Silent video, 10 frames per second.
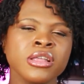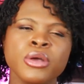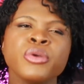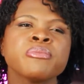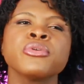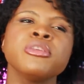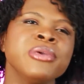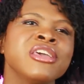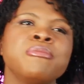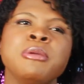it was mostly
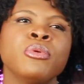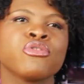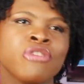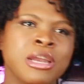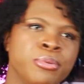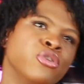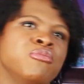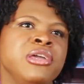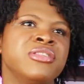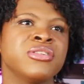because people were trying to push
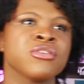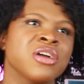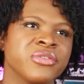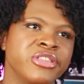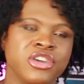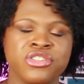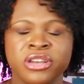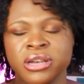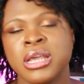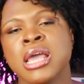me into this conversation.
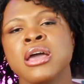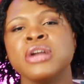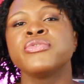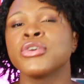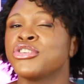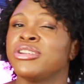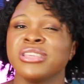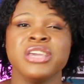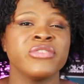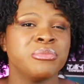And
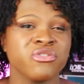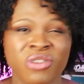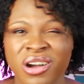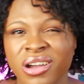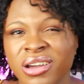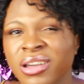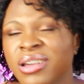unfortunately, if I'm drunk,